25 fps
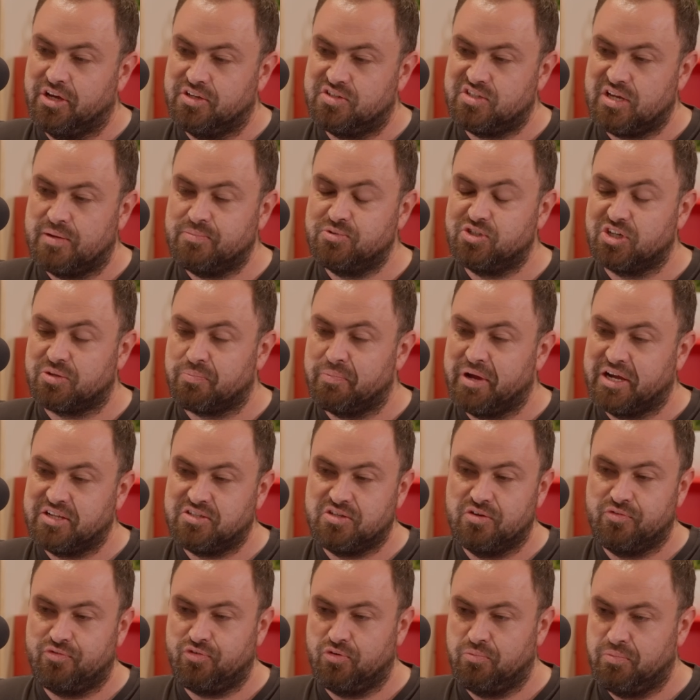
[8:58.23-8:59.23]
subject
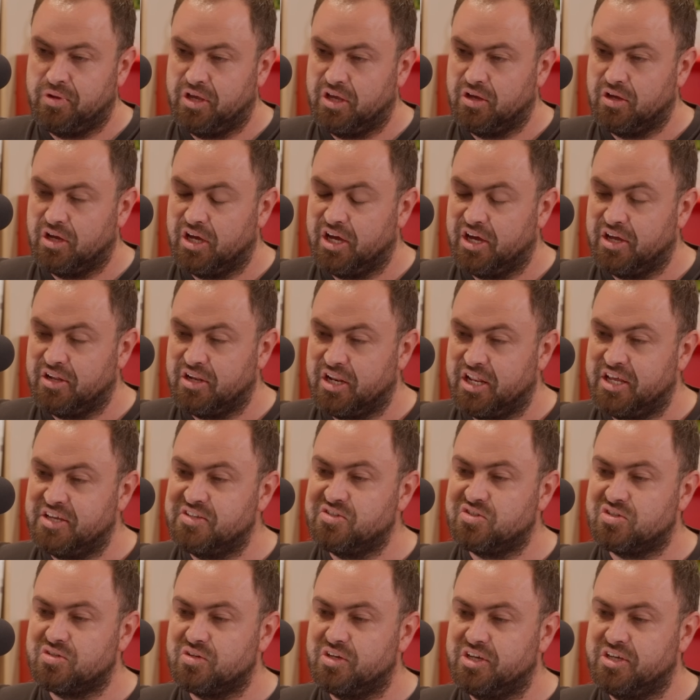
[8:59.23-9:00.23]
matter for me.
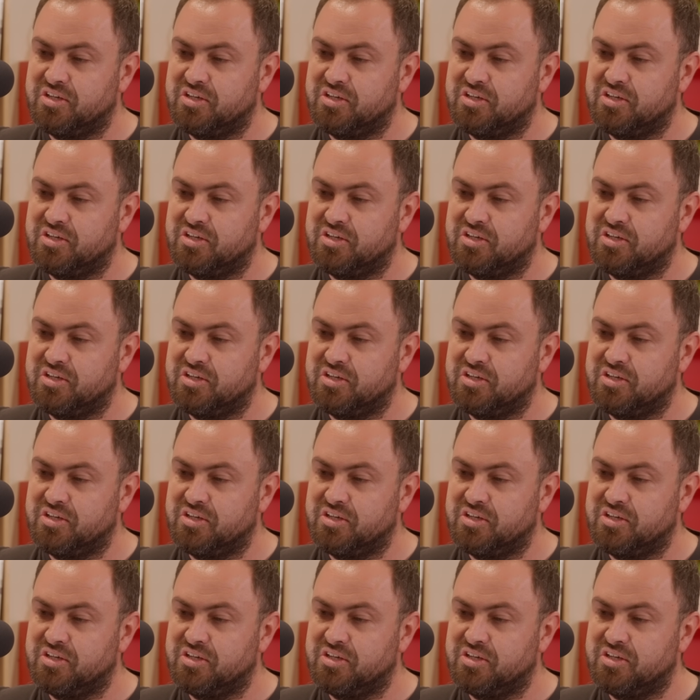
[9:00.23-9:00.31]
Is